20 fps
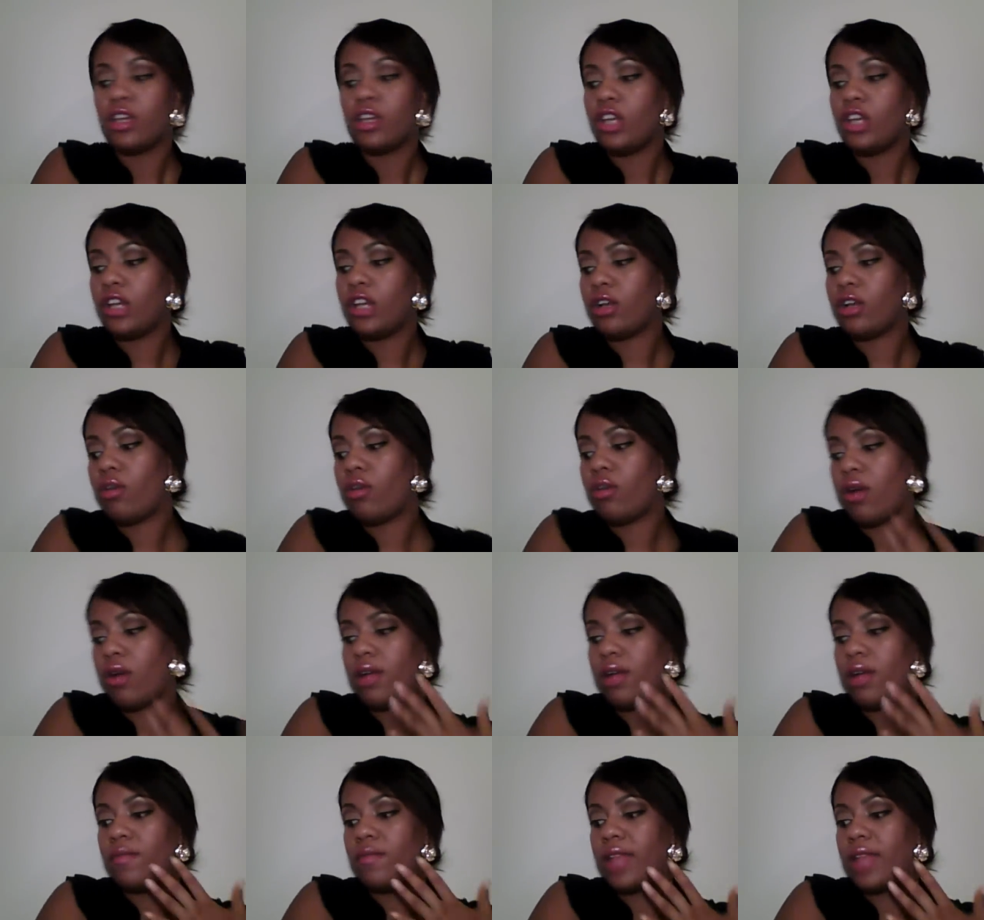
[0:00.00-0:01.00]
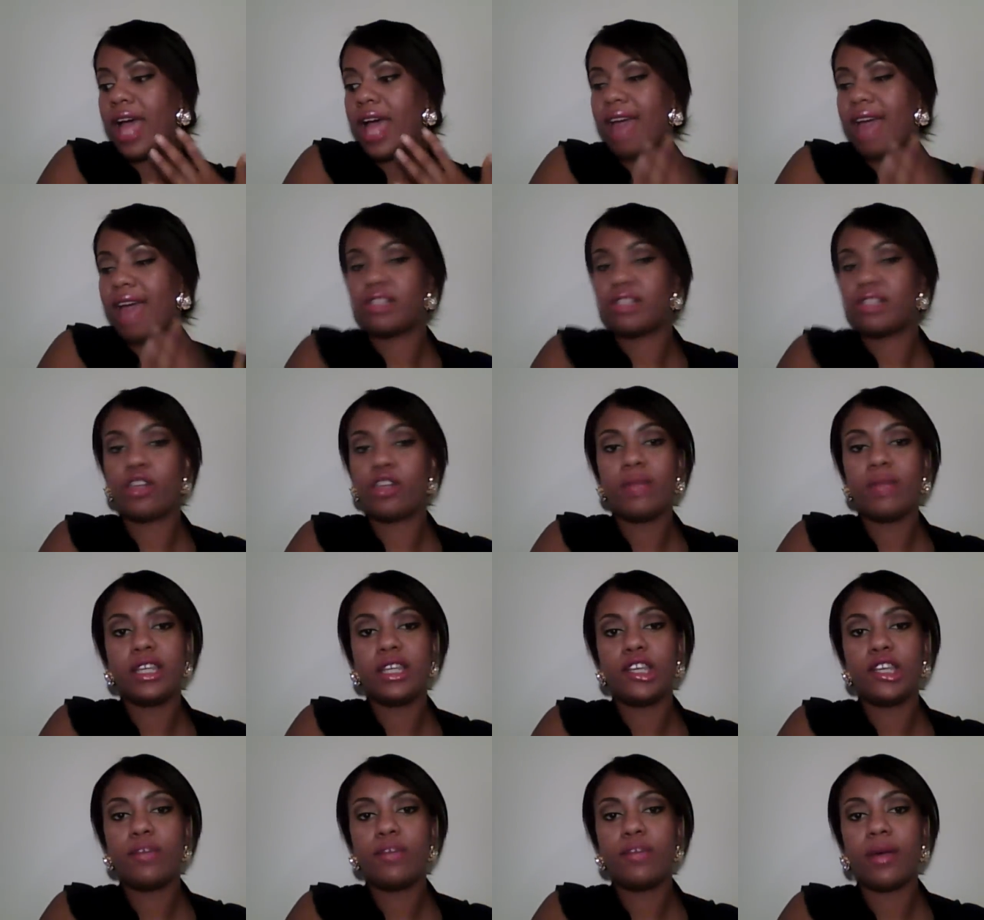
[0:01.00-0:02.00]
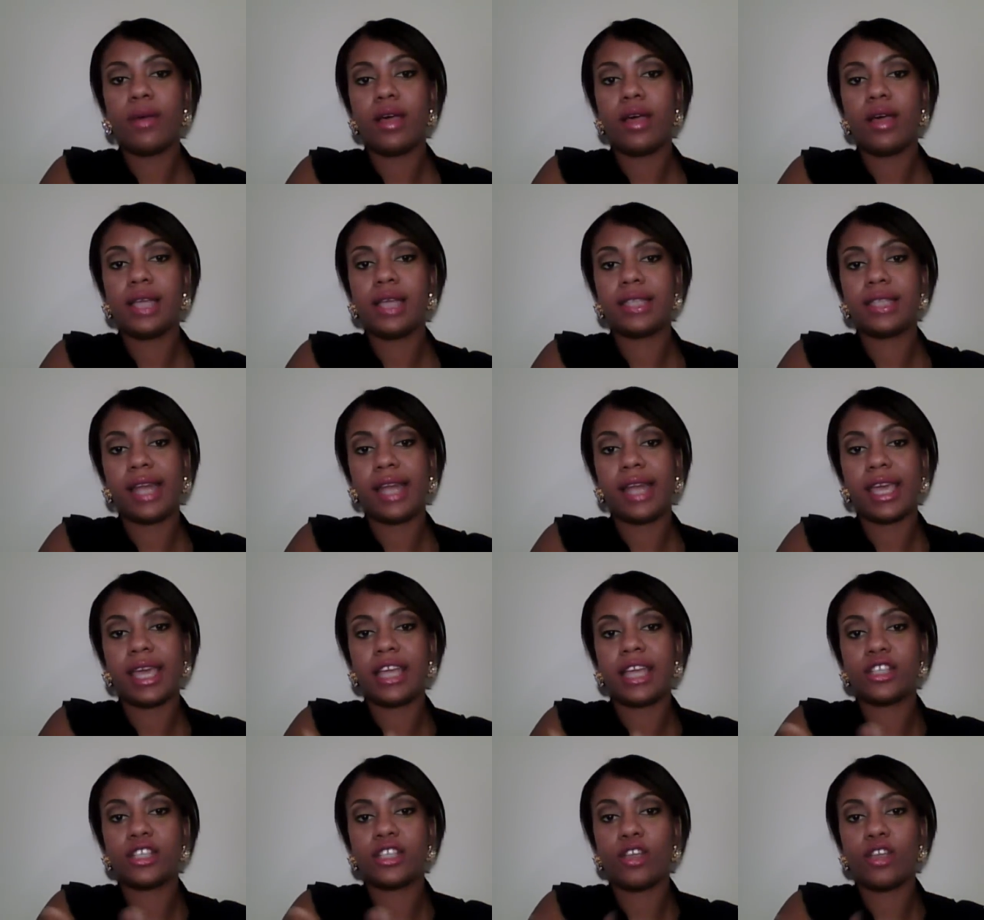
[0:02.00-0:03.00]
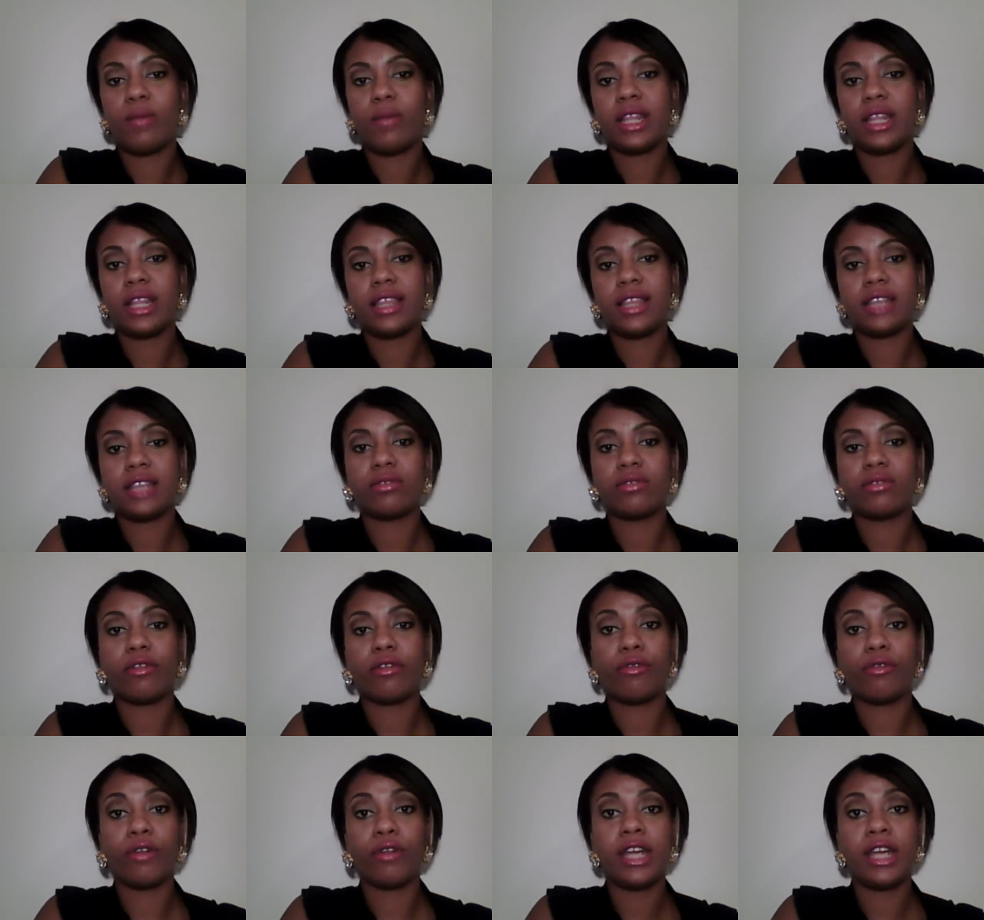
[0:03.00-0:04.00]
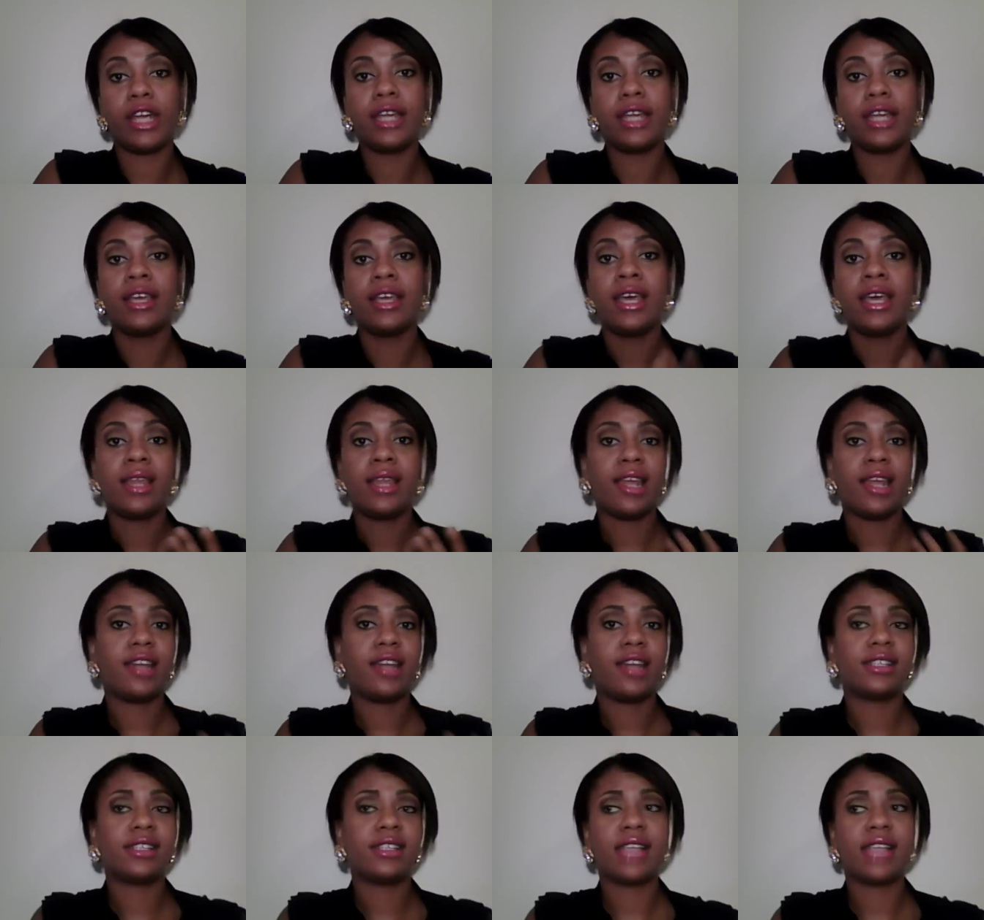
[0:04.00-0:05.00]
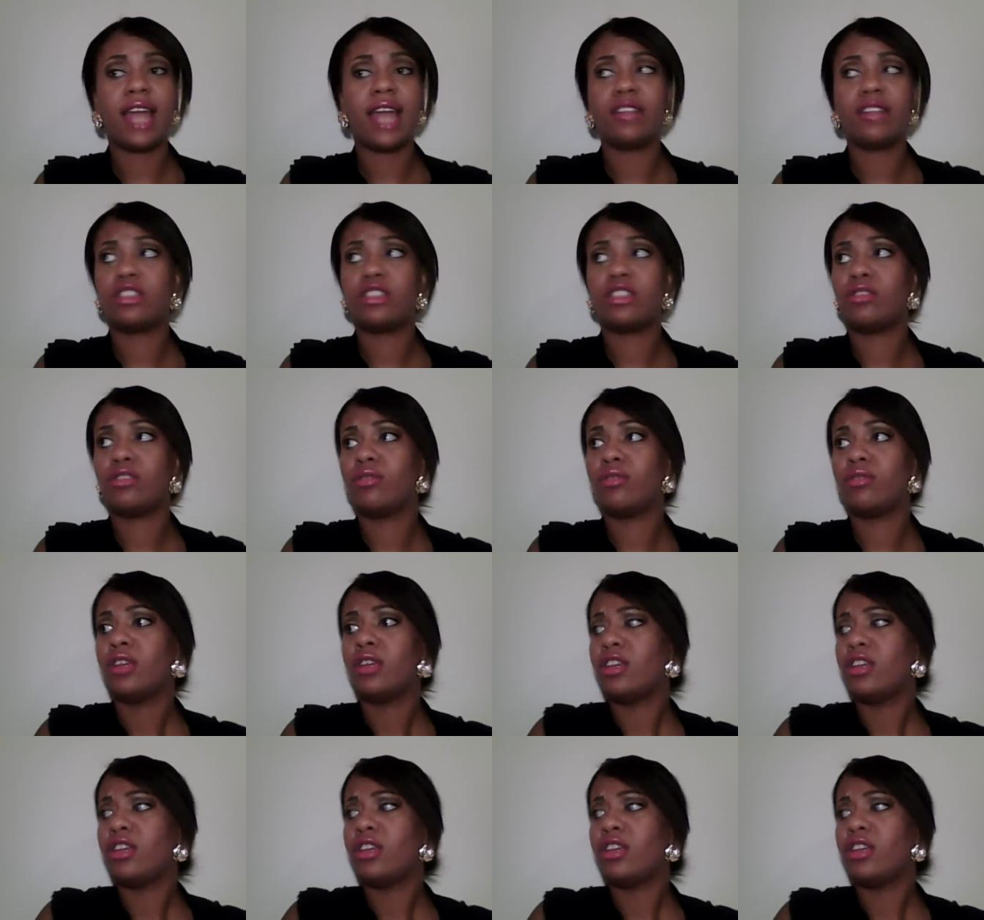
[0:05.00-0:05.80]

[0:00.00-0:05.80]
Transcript: You know, I have so many coupons and I get so many things for free that I decided to,